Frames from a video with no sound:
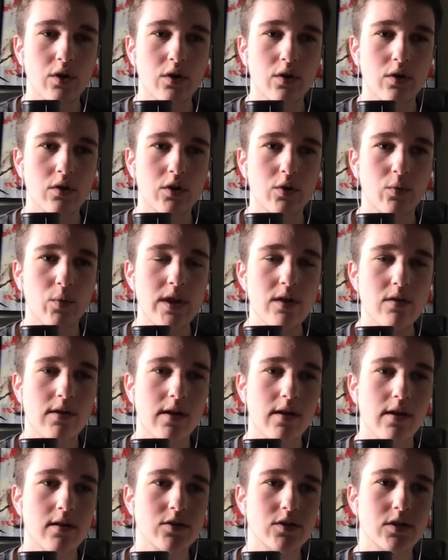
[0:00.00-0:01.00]
way you
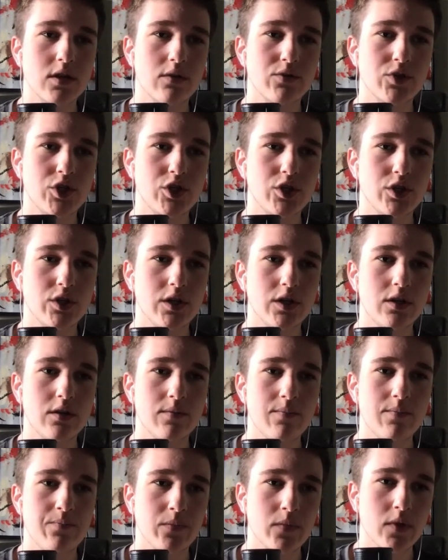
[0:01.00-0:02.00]
carry yourself should
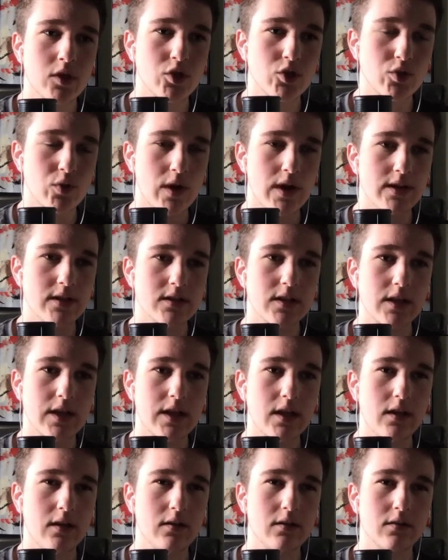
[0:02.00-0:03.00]

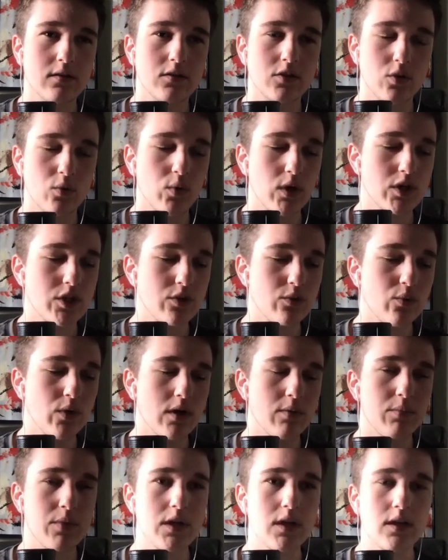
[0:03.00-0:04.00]
translate to what you want
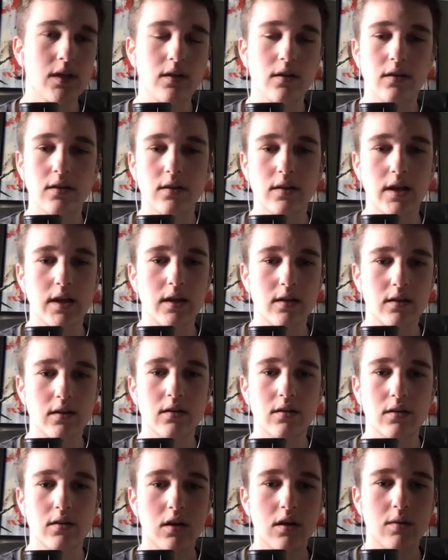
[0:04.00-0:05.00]
to be. Like,
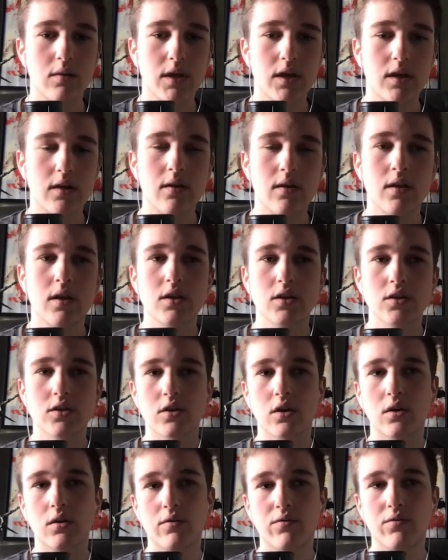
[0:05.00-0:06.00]
you know what I mean?
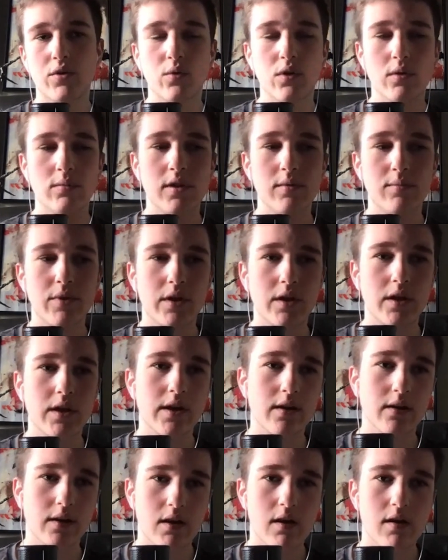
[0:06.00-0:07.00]
So if you want to be a
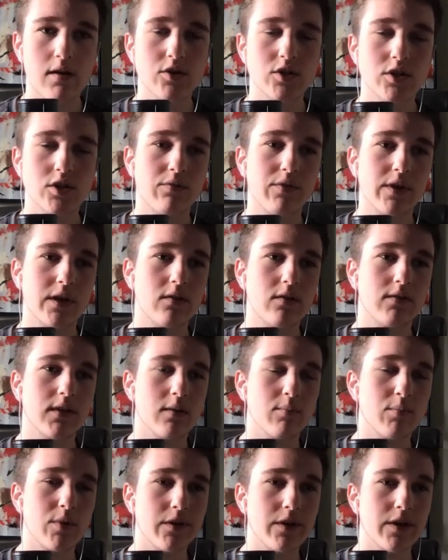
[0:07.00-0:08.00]
billionaire, carry yourself like you think a
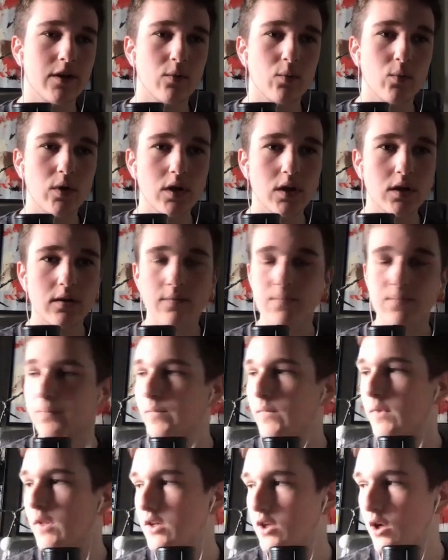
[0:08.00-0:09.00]
billionaire would.
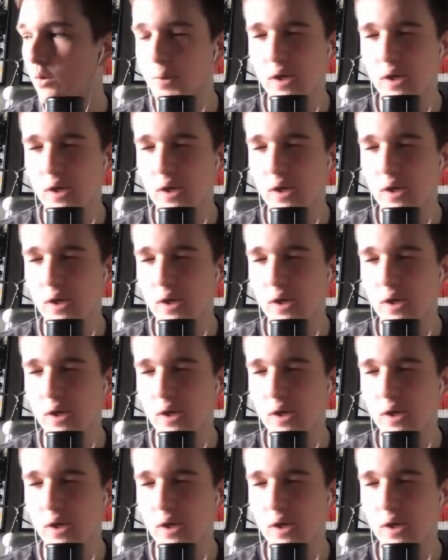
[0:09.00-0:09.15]
Don't be